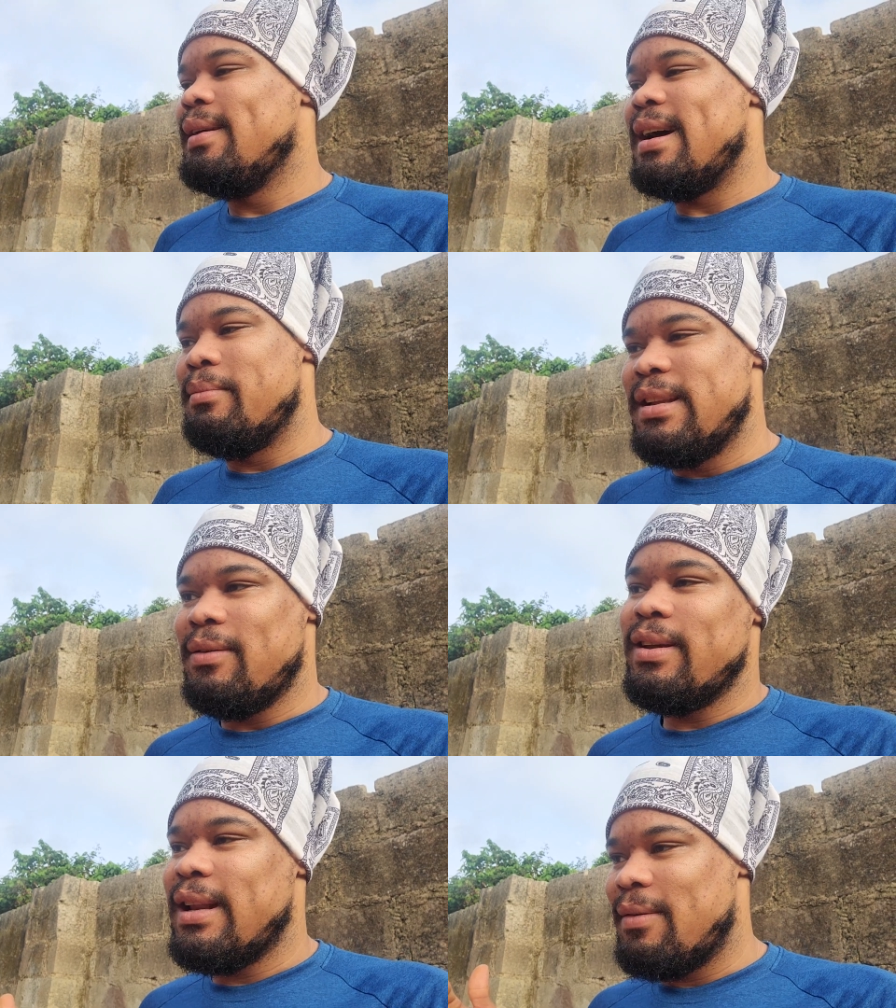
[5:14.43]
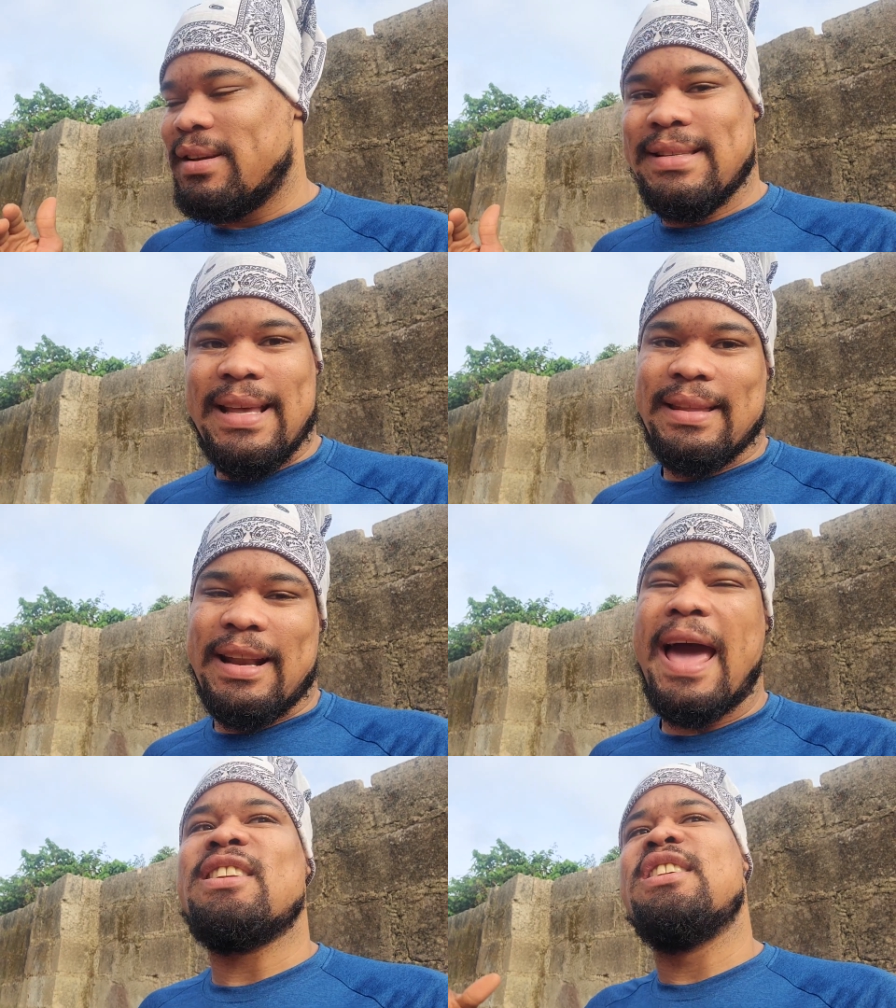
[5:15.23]
I'm definitely going to have to set that.
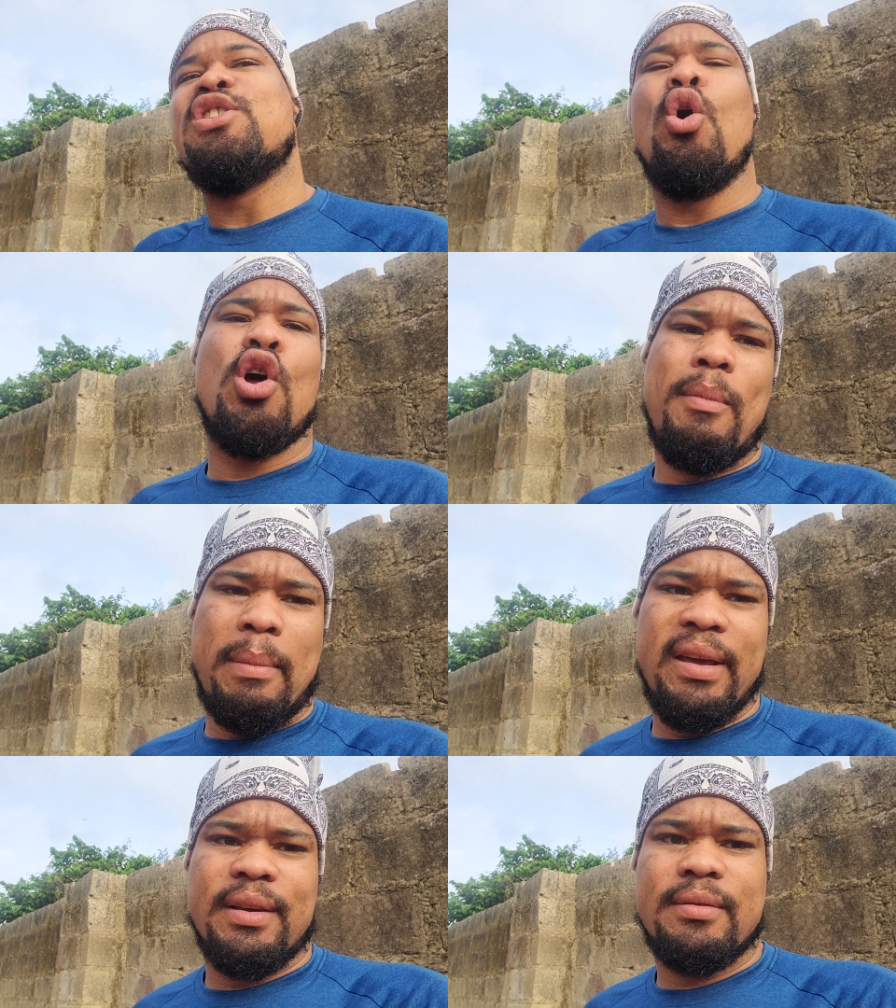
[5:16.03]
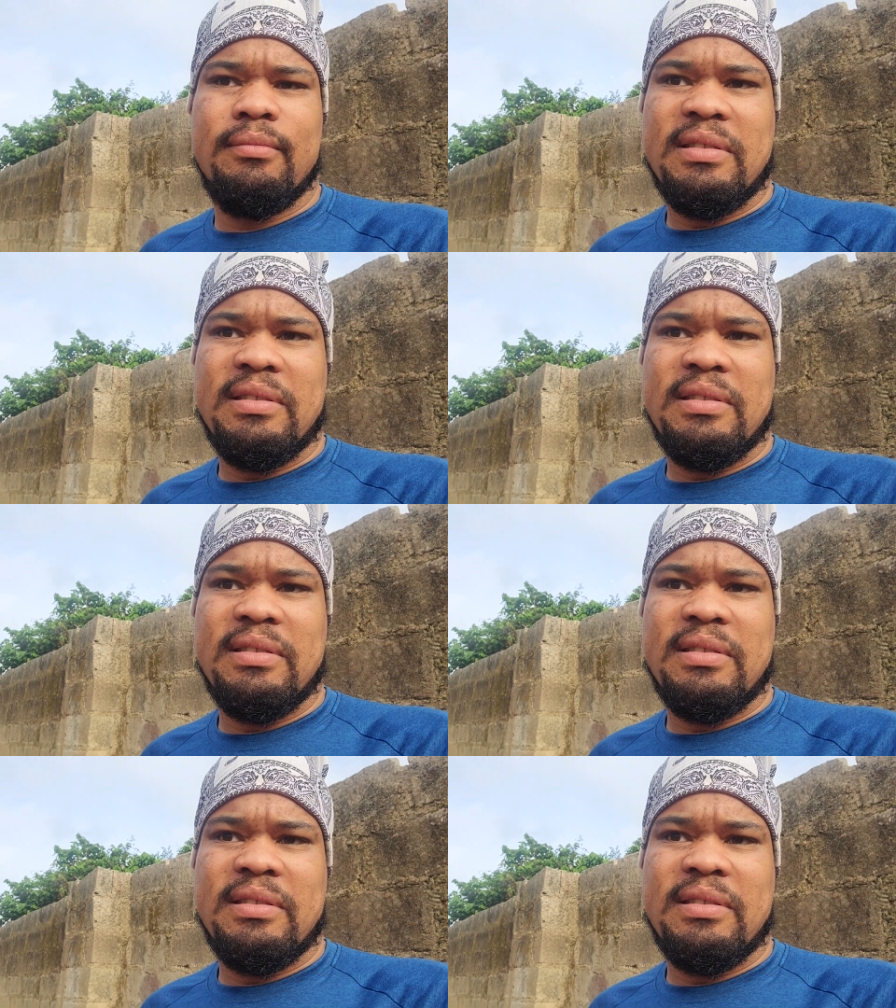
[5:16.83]
I actually sold all my pigs.